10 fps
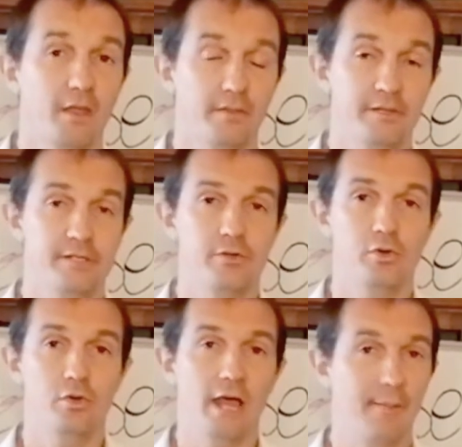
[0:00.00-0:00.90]
And this
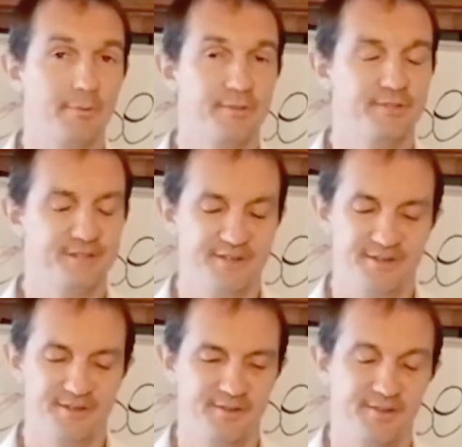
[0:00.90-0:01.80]
all happens
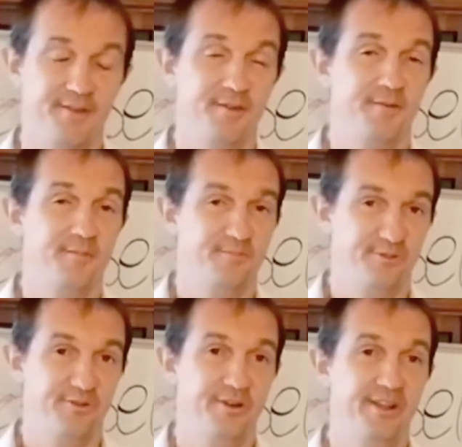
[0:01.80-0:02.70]

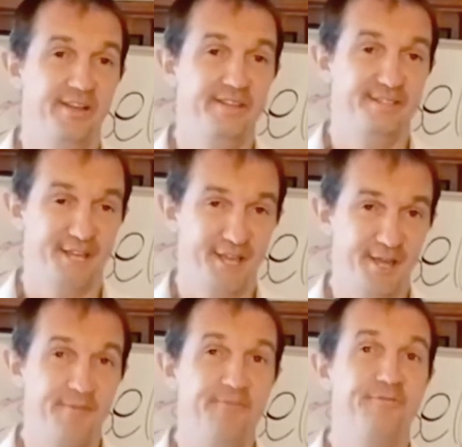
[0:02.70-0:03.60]
pretty
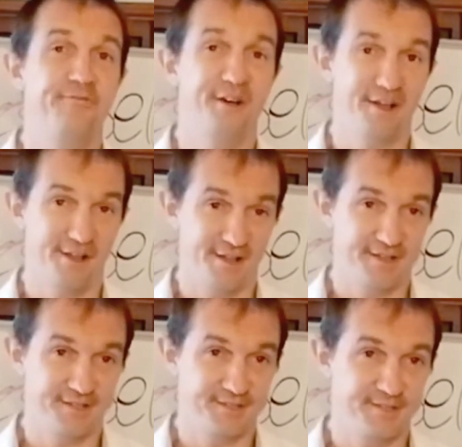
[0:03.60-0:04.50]
damn
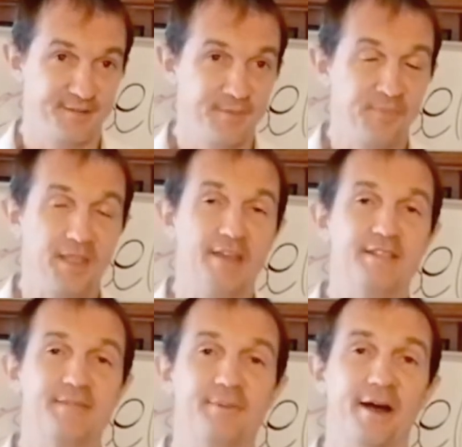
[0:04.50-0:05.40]
fast, and
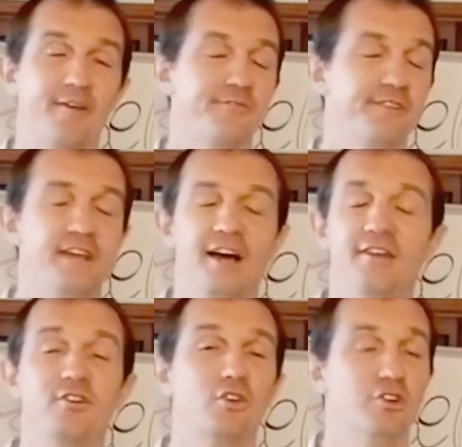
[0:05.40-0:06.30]
is part of the
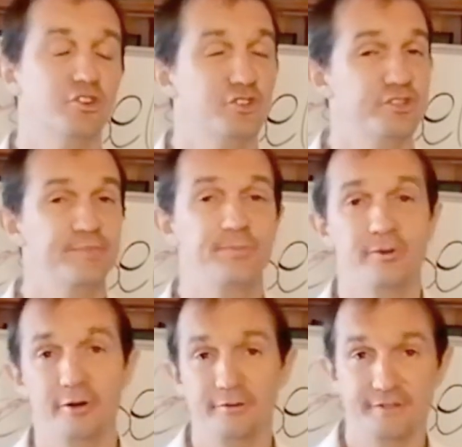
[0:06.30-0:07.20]
unconscious
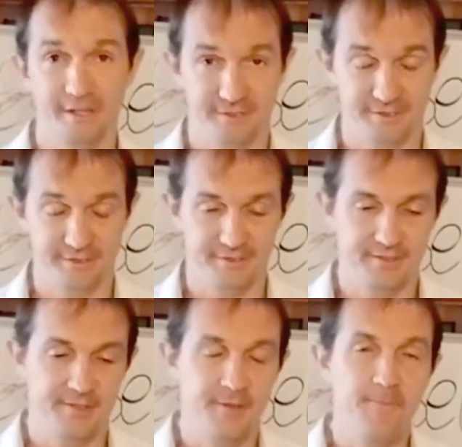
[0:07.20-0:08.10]

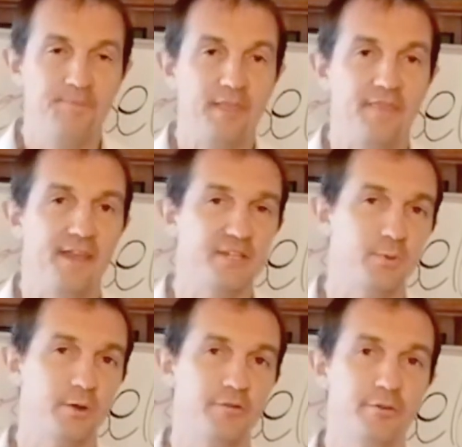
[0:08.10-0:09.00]
processes. And that's
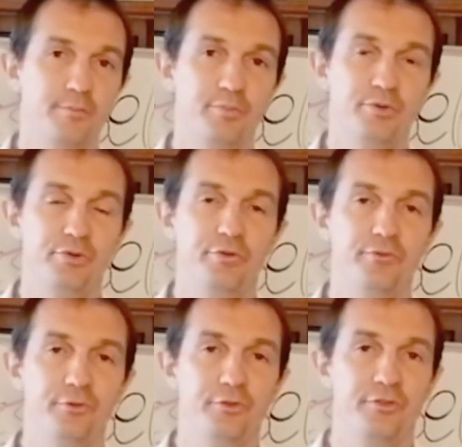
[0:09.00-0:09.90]
one of the
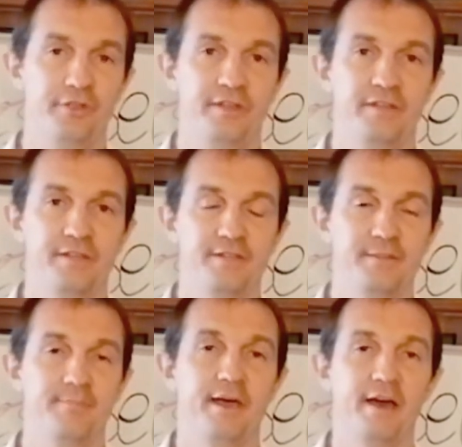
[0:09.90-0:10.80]
beautiful things
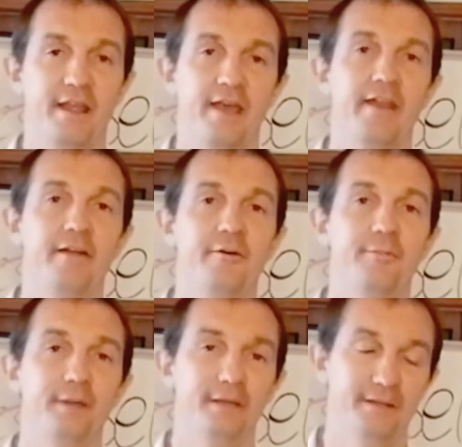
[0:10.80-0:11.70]
about
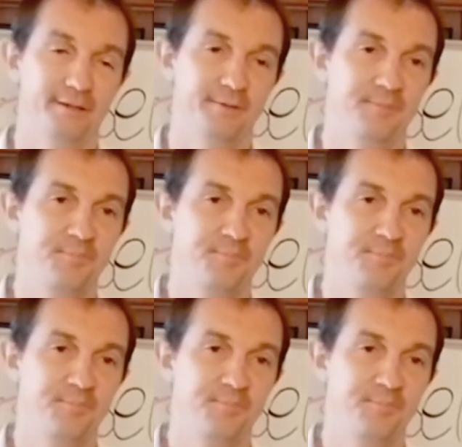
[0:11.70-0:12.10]
NLP.